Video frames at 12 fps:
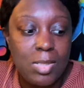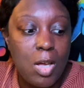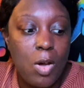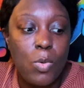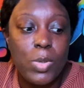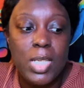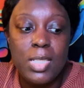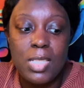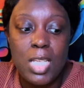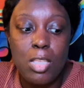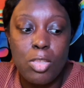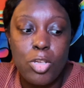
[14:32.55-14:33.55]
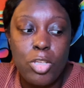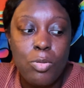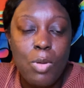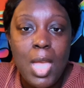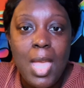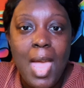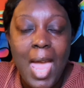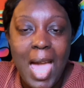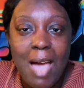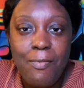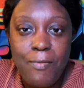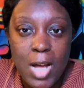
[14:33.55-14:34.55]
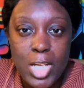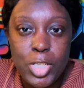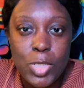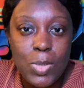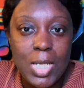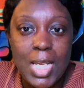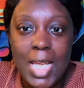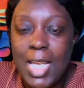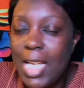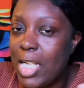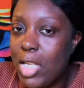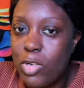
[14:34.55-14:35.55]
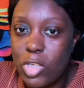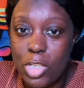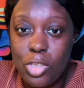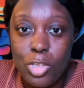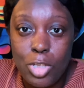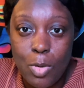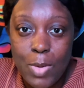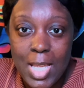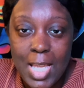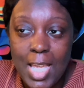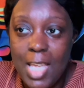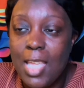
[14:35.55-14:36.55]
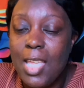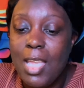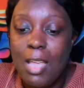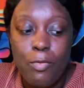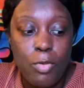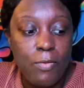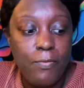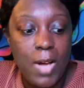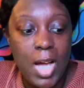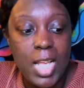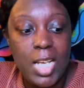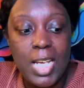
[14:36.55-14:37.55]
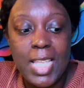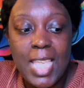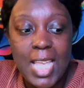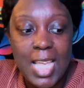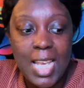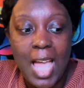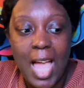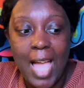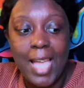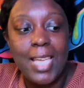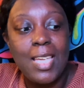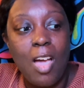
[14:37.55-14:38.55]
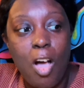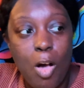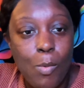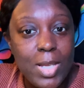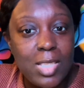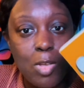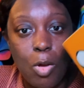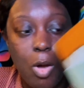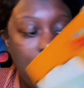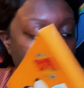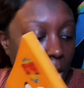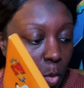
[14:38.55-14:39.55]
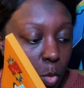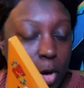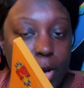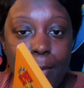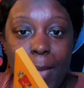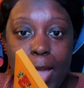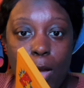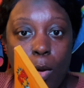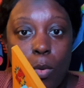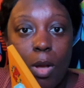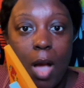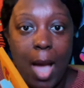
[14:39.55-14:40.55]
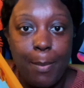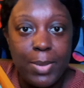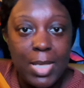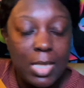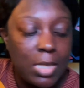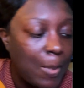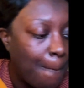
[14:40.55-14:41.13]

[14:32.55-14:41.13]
So it's either you have fun doing it and you're just doing it for fun. And again, I always order my own copies.